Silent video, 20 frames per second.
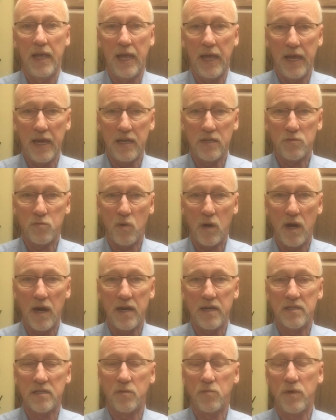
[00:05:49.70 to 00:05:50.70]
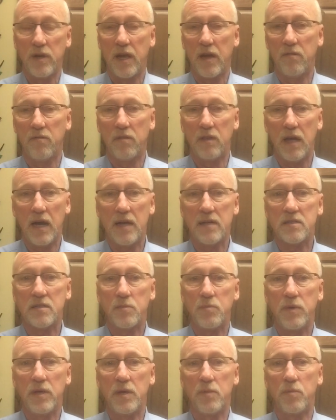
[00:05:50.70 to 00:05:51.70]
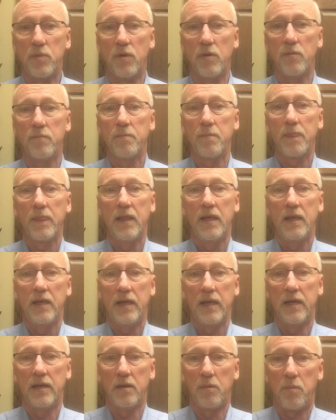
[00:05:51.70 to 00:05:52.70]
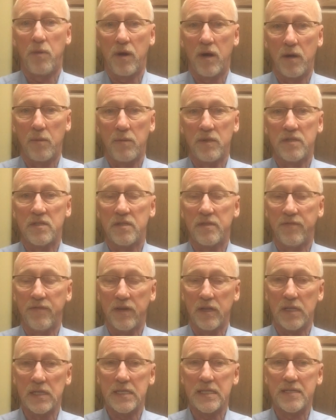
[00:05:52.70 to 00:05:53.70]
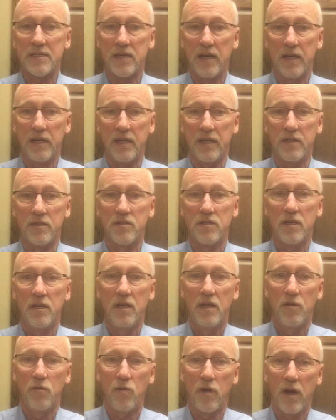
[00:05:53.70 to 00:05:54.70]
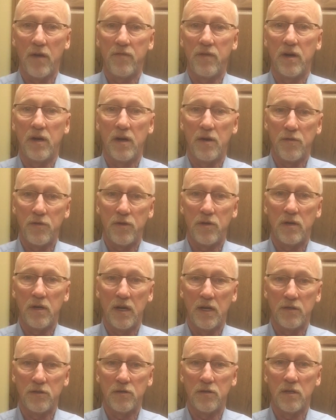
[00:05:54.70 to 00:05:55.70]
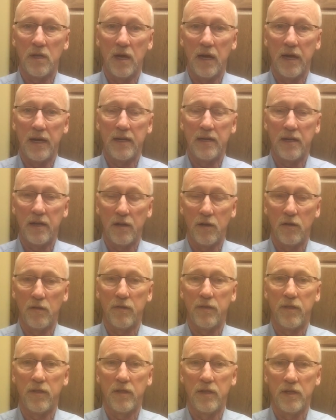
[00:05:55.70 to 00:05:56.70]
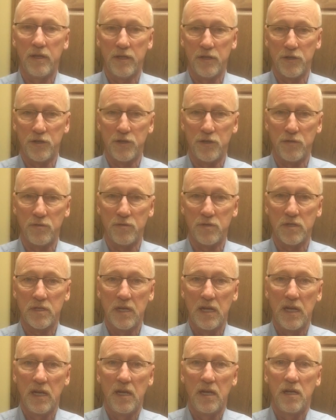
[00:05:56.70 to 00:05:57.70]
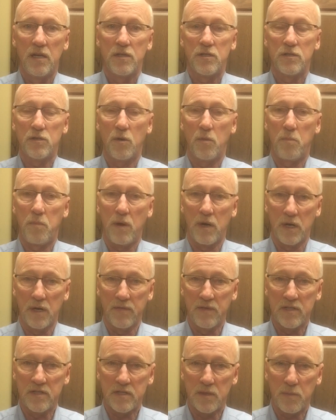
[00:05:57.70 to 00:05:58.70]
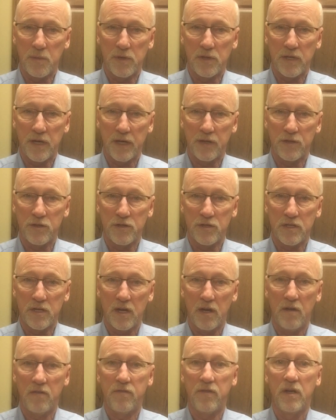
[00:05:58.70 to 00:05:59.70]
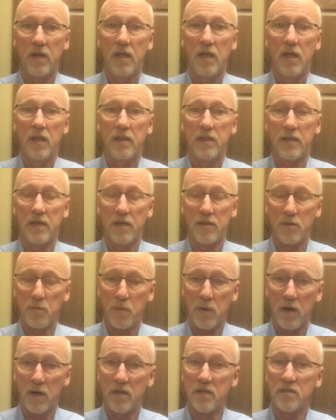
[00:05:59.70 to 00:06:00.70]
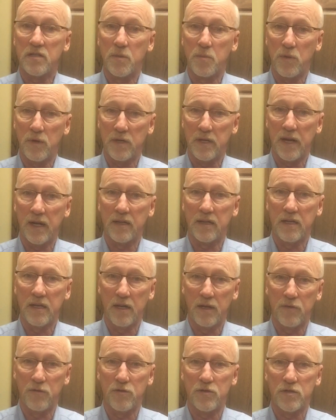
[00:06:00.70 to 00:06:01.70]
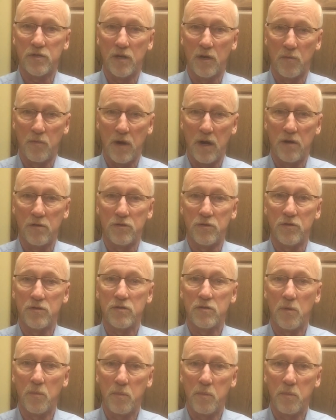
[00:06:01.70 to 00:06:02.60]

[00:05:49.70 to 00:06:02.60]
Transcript: age-wise, and we have lots of people in apartments and villa settings who have other underlying health issues. So part of it's to protect yourself, the other part is to protect the others around you. So